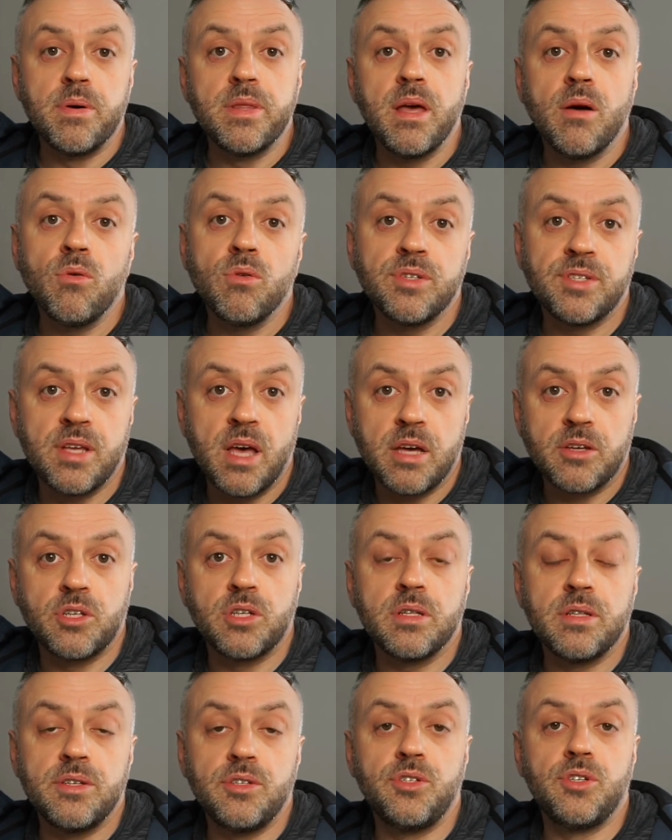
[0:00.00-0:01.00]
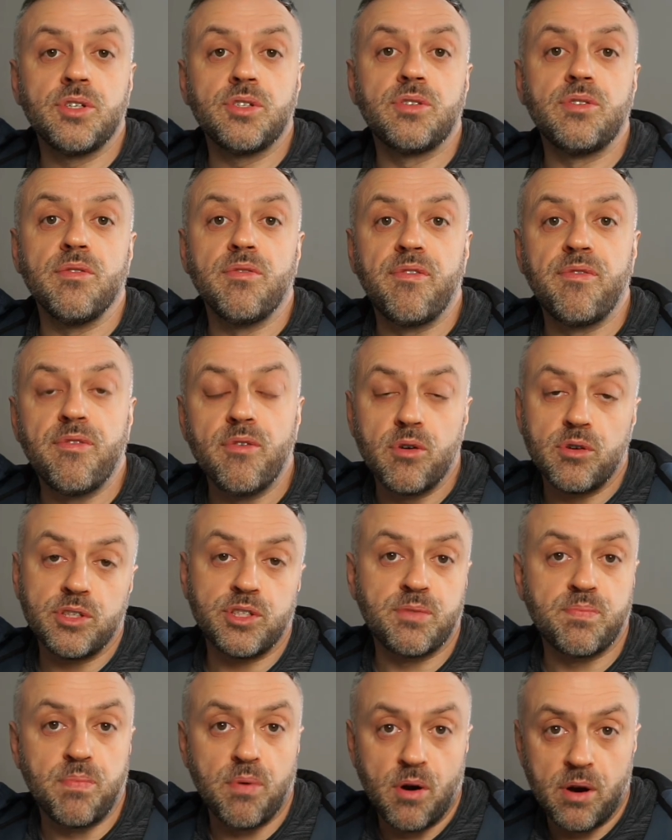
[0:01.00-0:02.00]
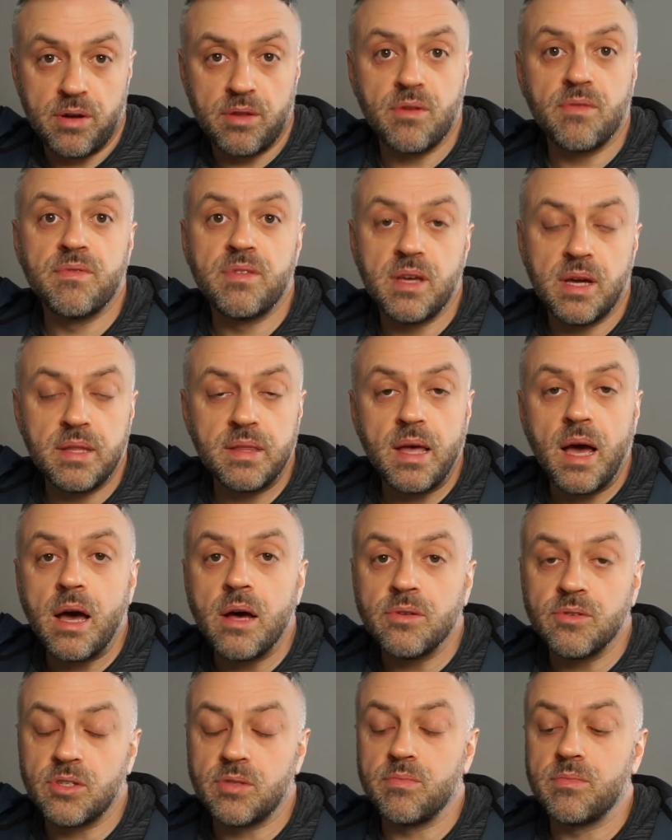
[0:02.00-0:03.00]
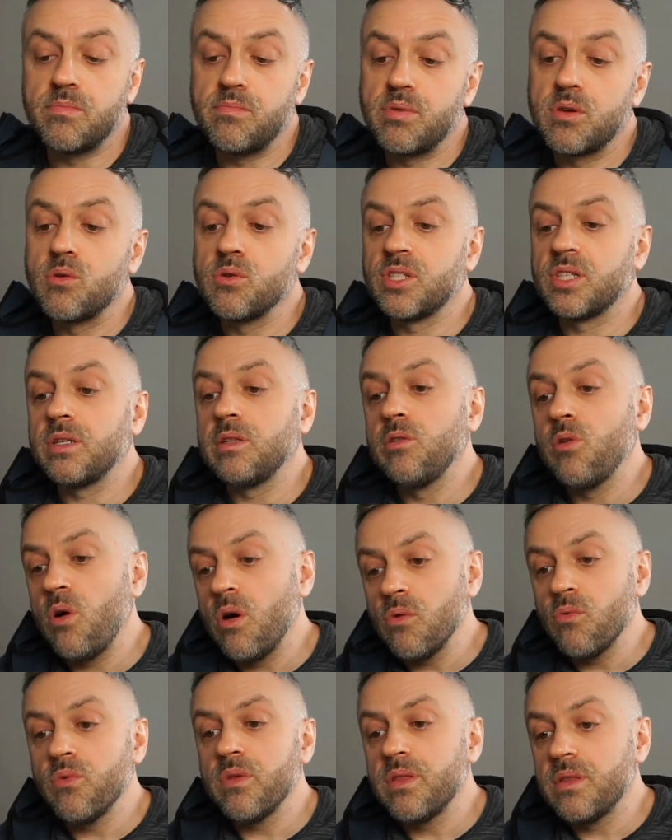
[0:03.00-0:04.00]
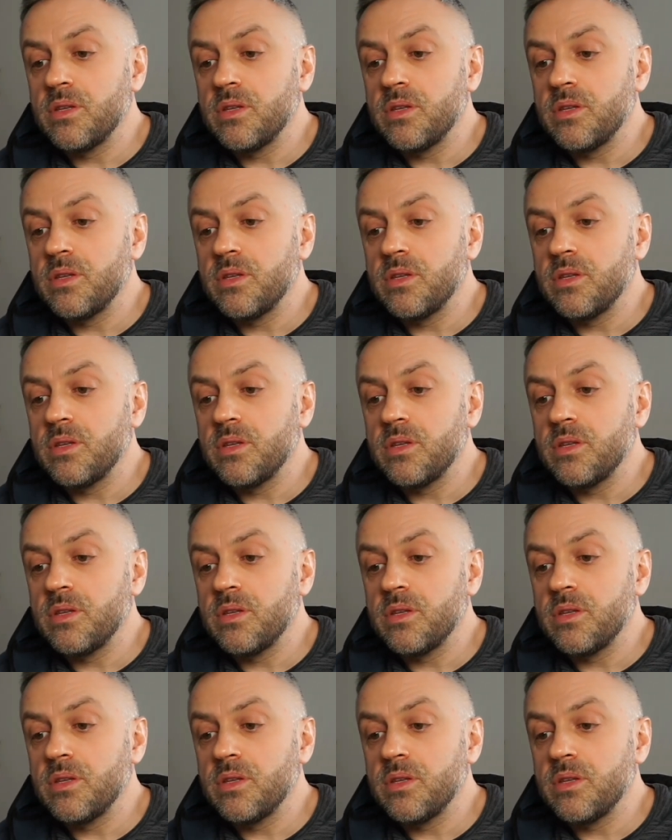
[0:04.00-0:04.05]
that was actually just the first part of the announcement, because along with the